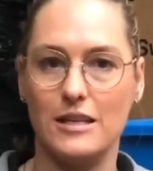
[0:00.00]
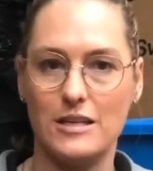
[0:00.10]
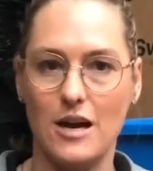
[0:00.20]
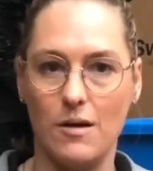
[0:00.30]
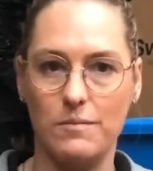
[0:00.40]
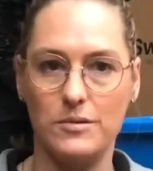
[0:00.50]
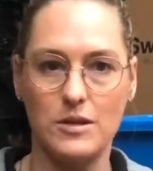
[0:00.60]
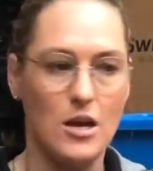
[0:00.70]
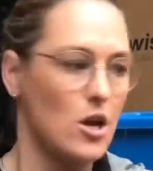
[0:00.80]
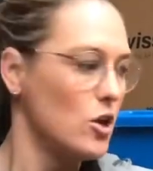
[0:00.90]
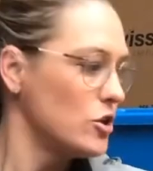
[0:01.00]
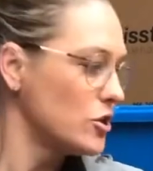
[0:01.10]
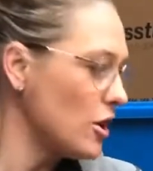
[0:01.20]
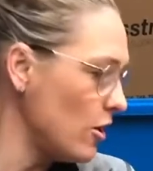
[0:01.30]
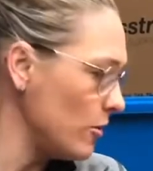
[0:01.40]
tubs.
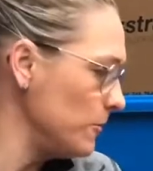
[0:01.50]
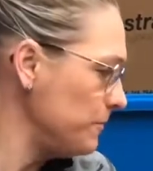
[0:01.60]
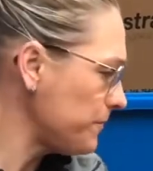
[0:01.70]
So